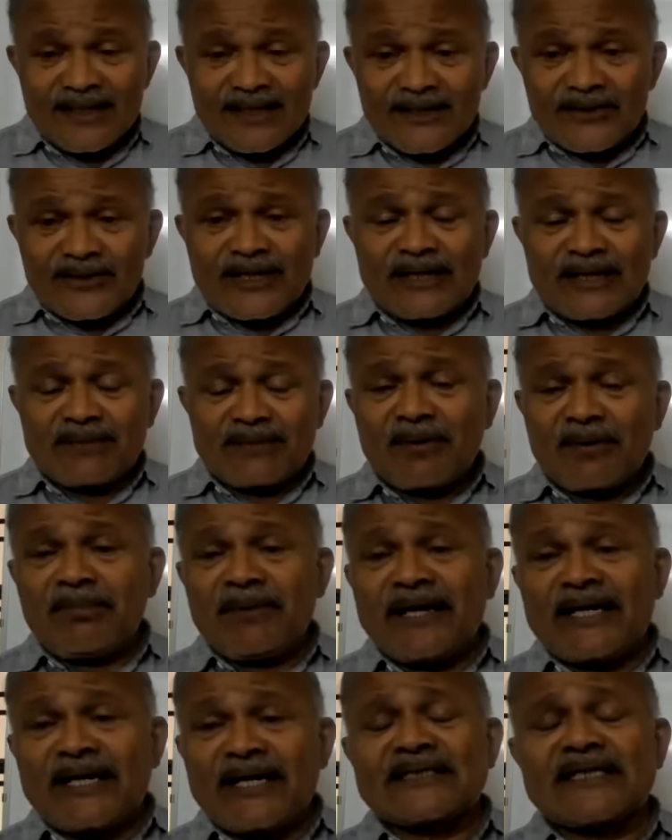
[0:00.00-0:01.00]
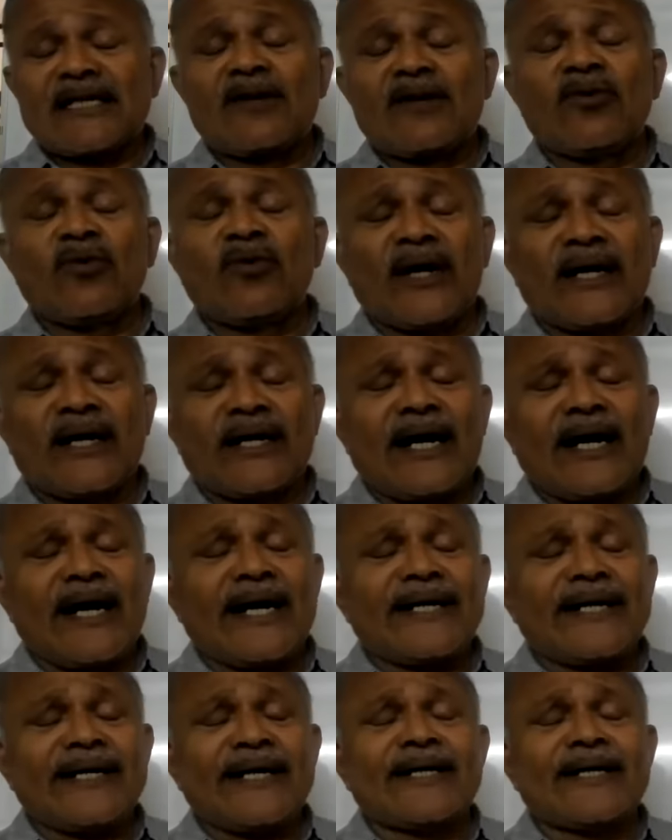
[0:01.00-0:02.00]
you can prepare a silver
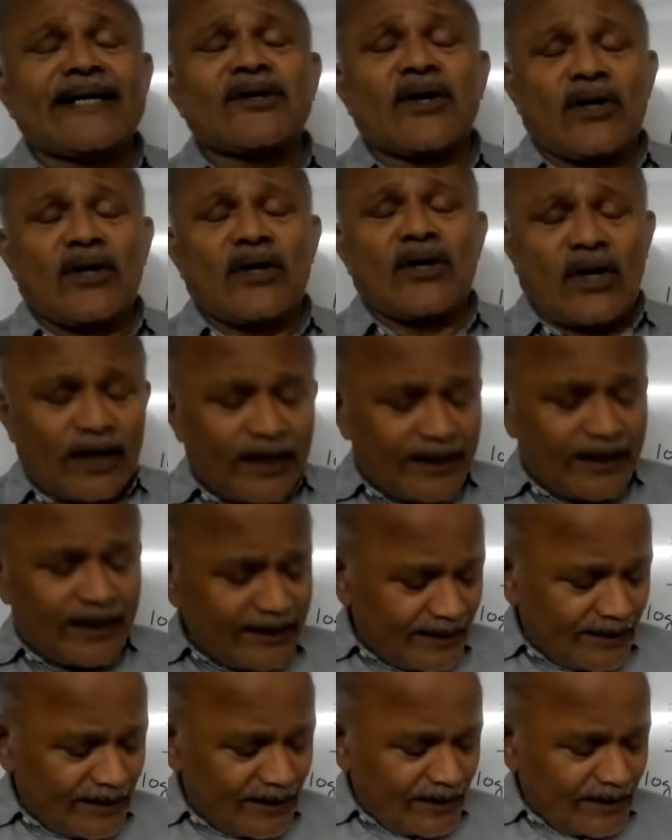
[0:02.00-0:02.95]
iodide colloid